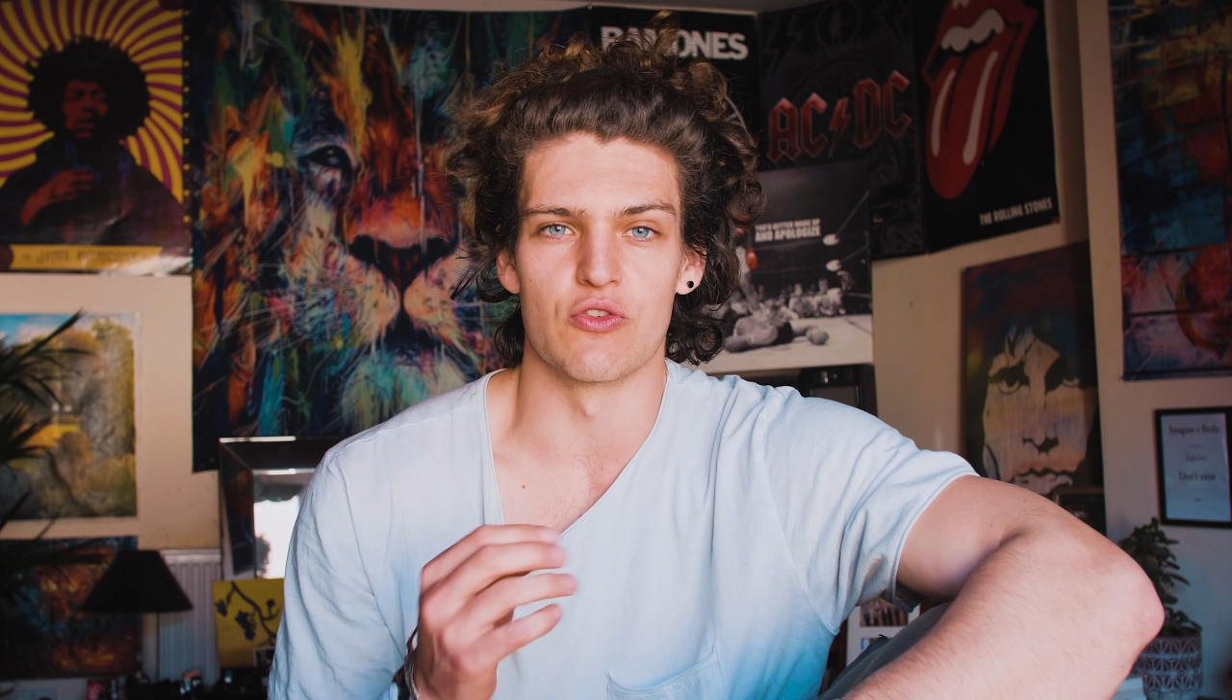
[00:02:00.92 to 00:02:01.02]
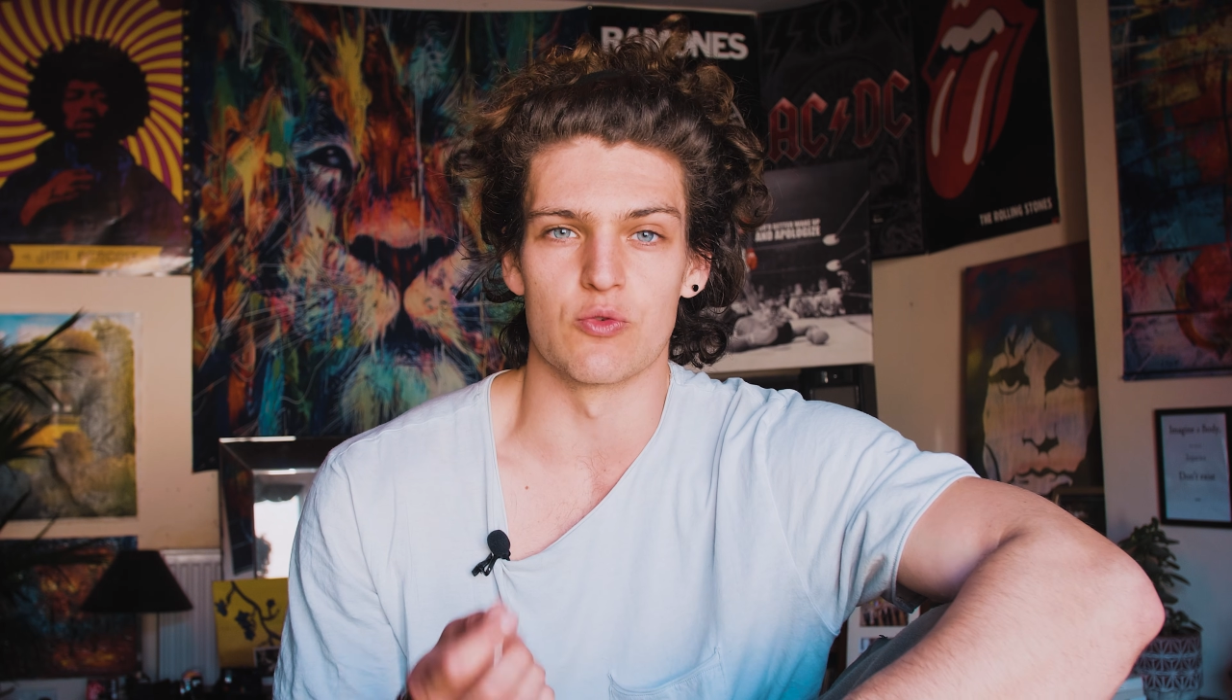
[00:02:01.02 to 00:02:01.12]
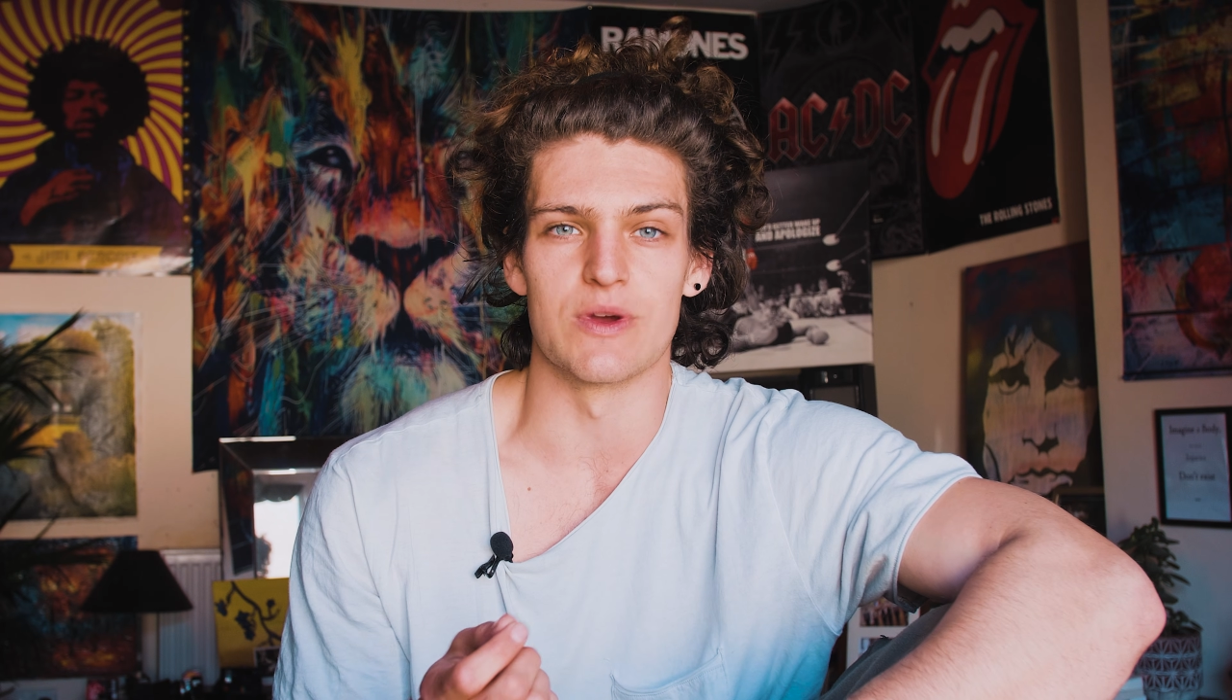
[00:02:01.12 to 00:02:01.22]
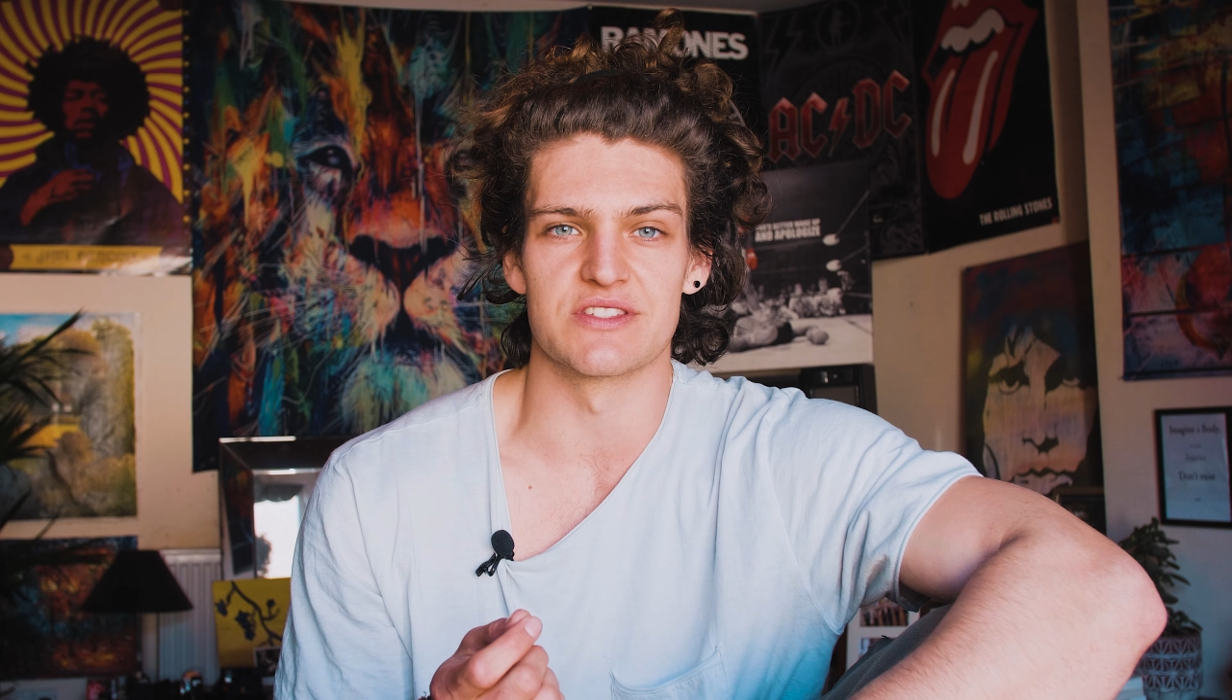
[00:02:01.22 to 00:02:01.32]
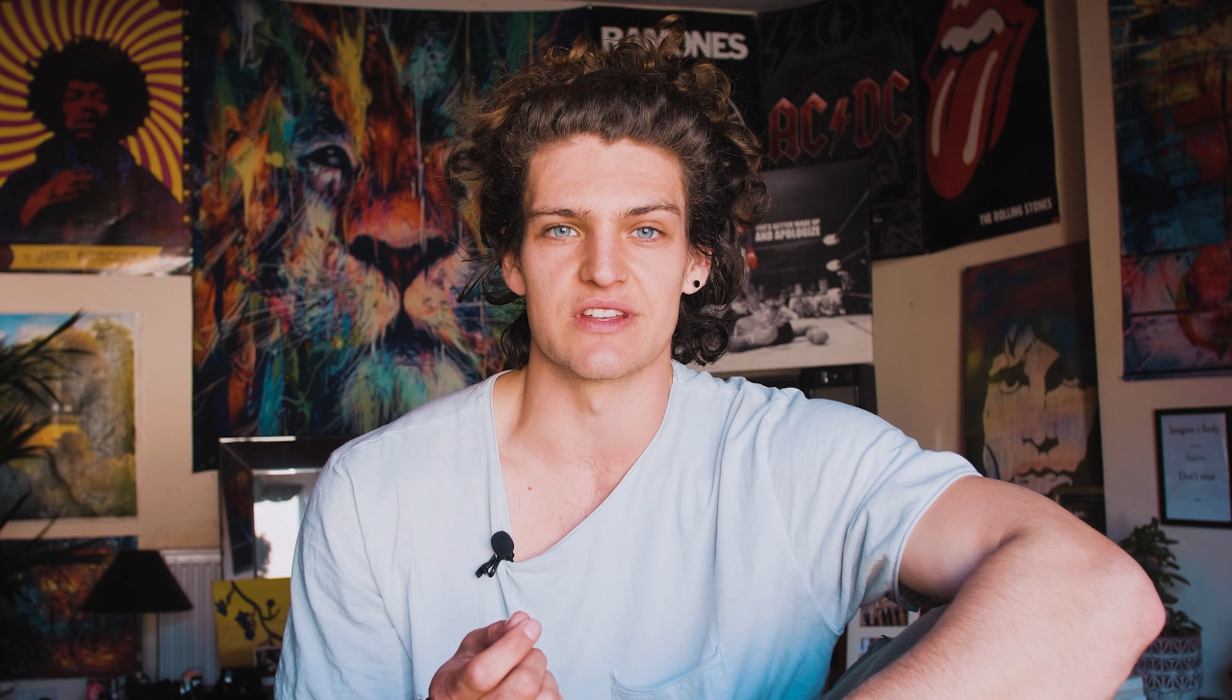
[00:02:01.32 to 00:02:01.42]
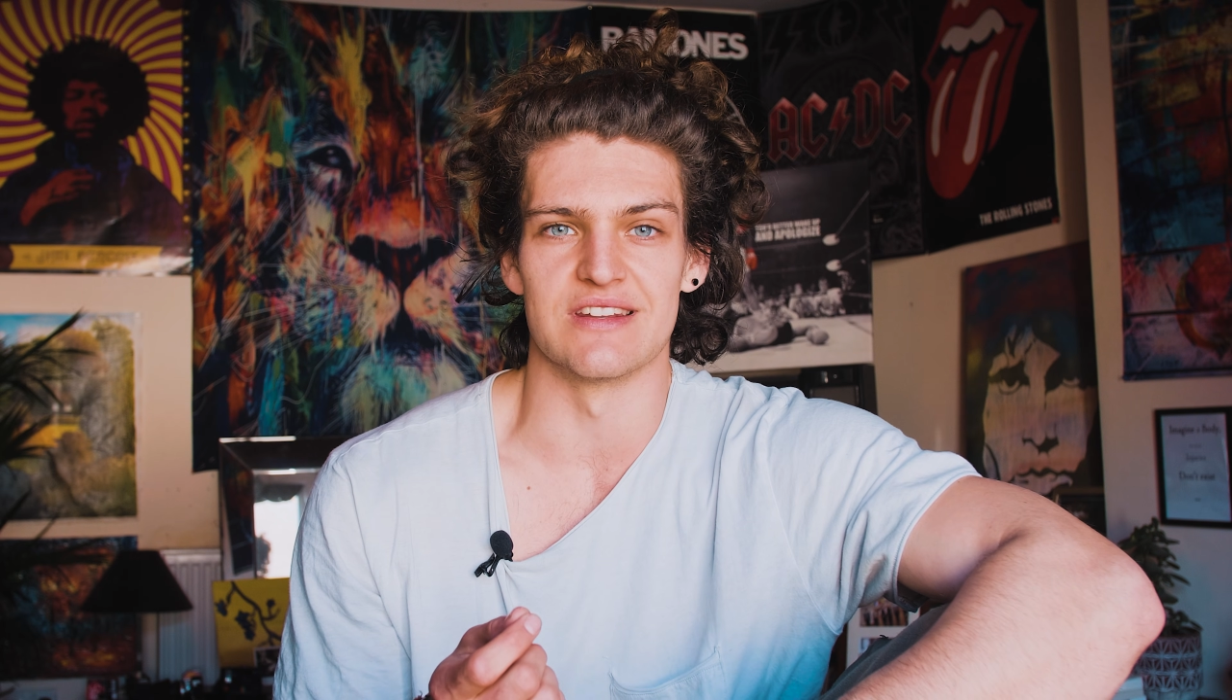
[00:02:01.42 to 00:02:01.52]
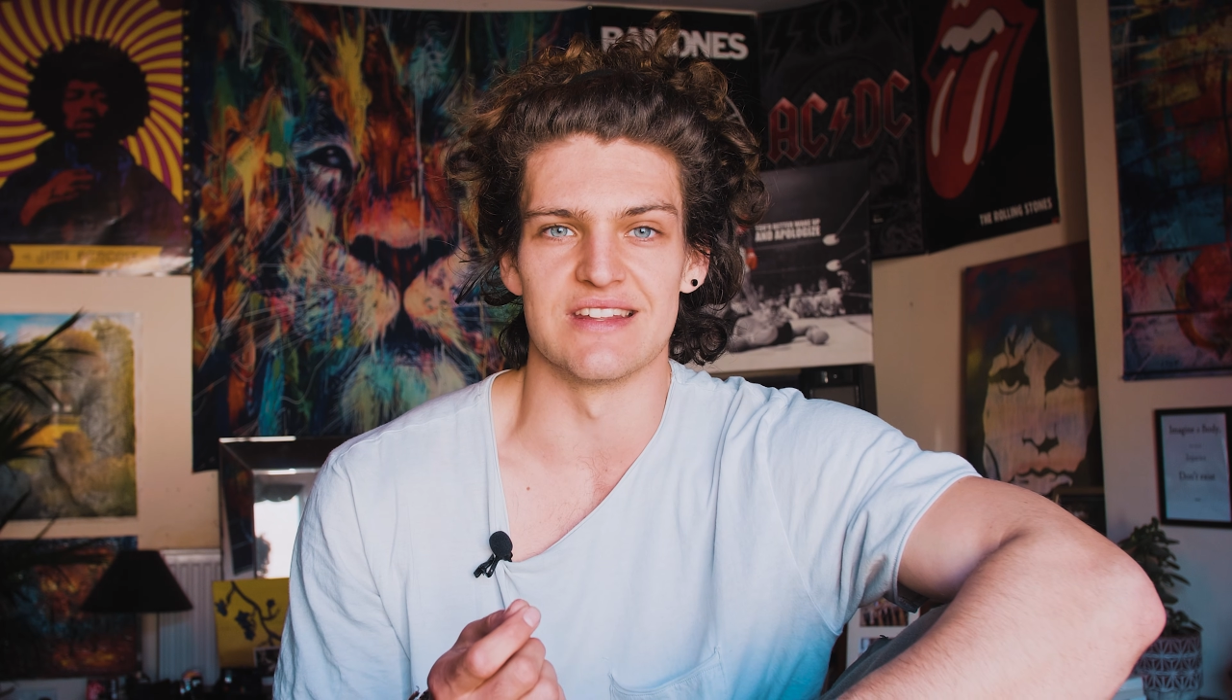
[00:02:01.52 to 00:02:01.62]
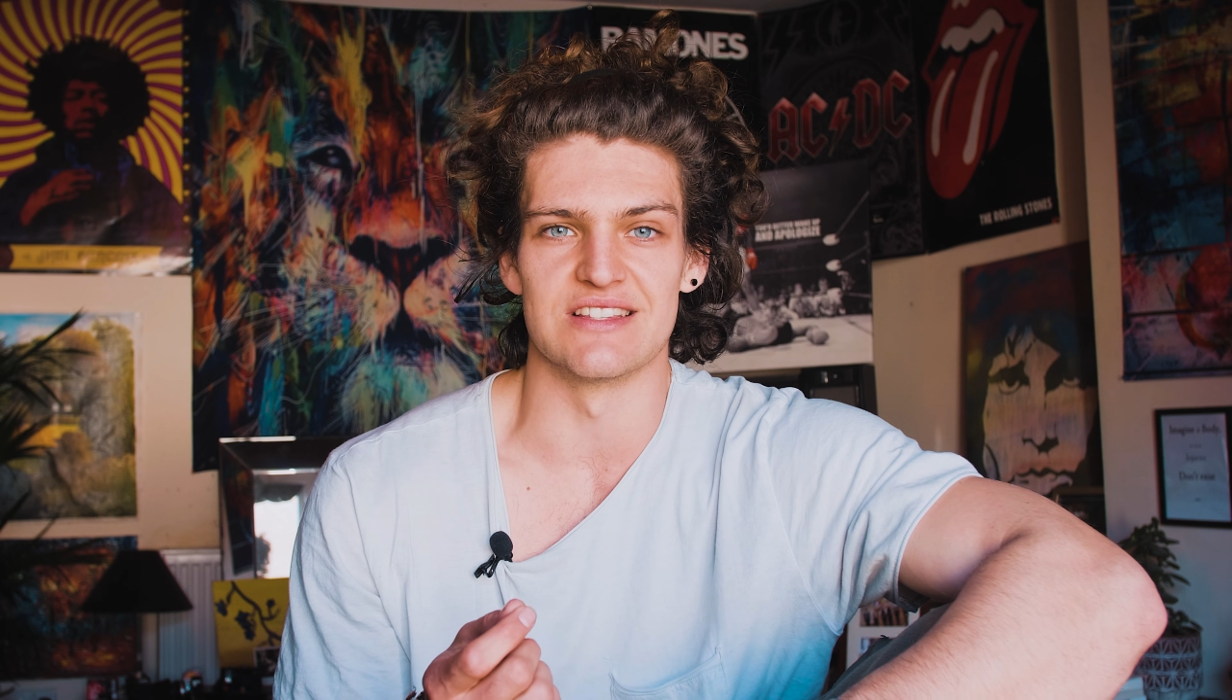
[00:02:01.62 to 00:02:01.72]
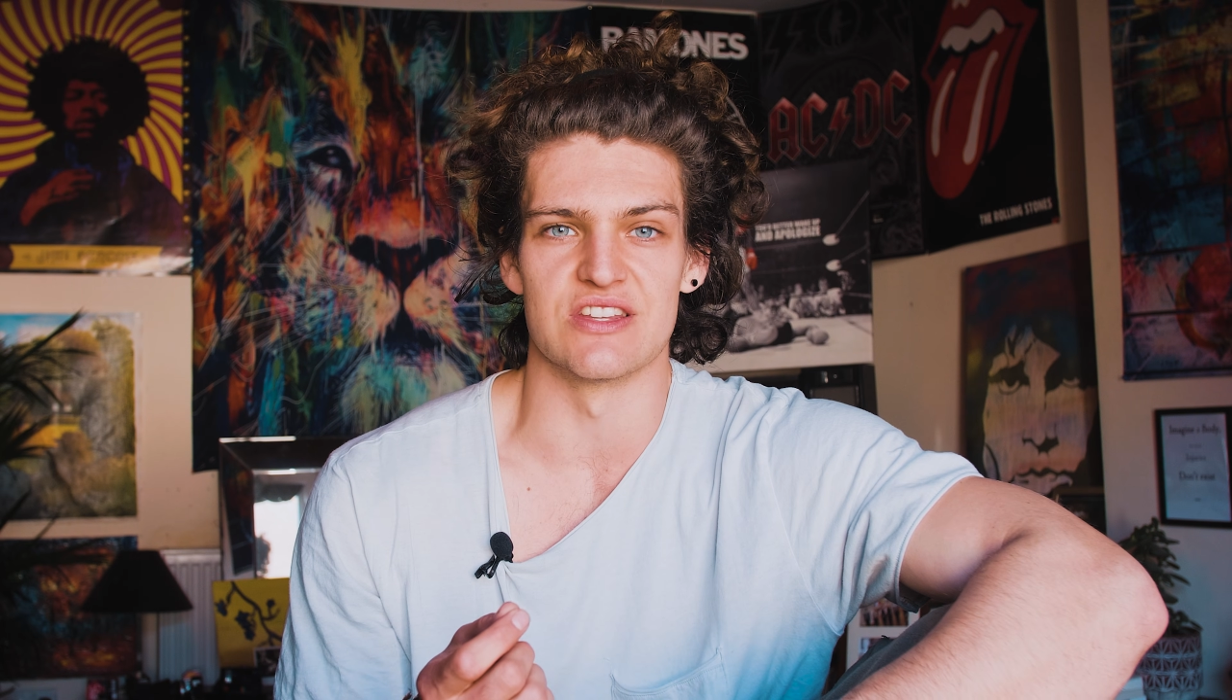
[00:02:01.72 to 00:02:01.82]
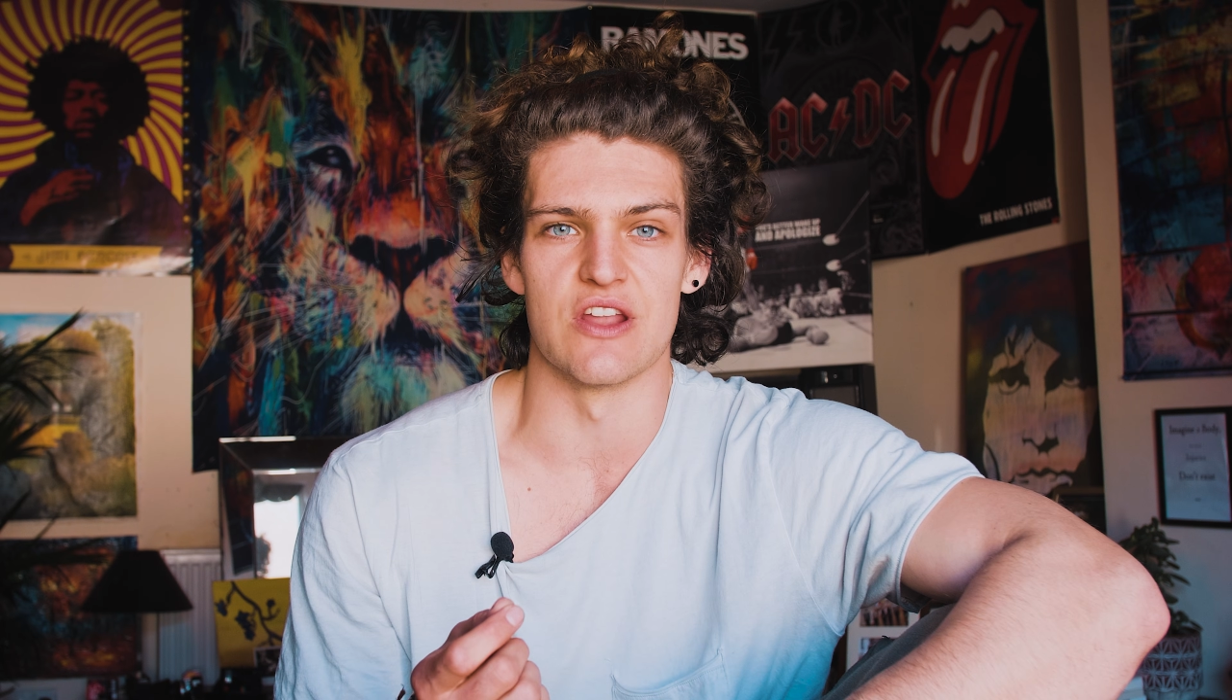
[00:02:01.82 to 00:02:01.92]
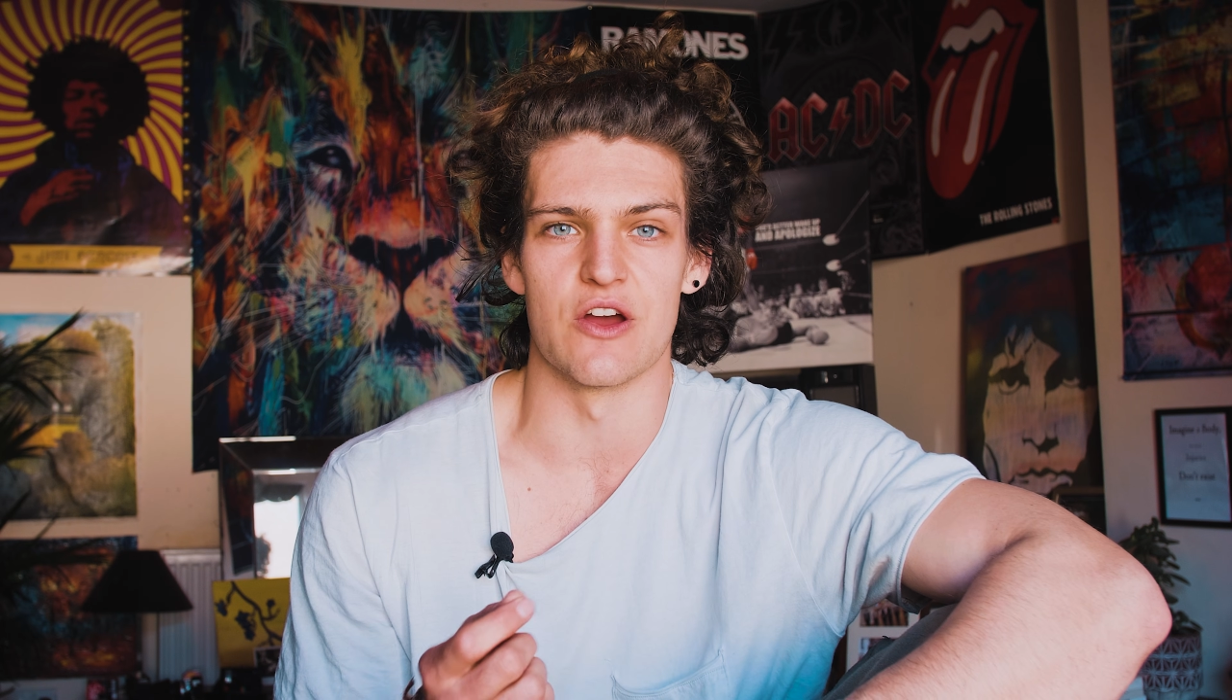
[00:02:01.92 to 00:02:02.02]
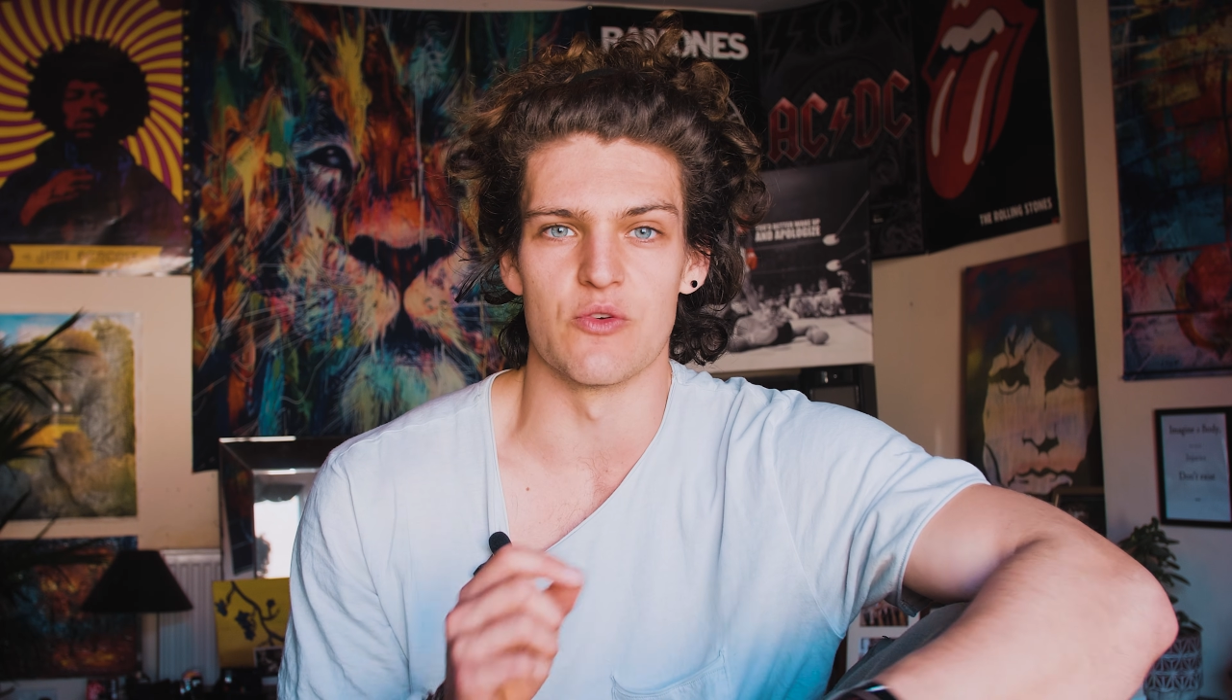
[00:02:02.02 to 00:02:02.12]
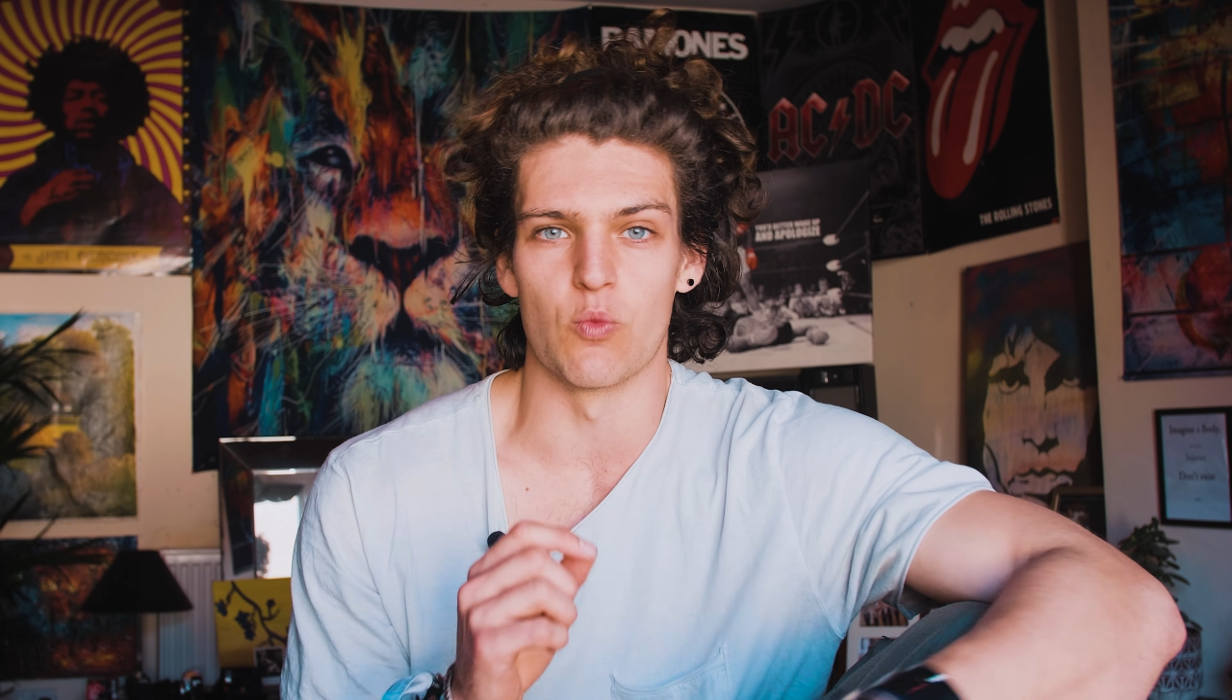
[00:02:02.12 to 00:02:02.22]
always going to need to know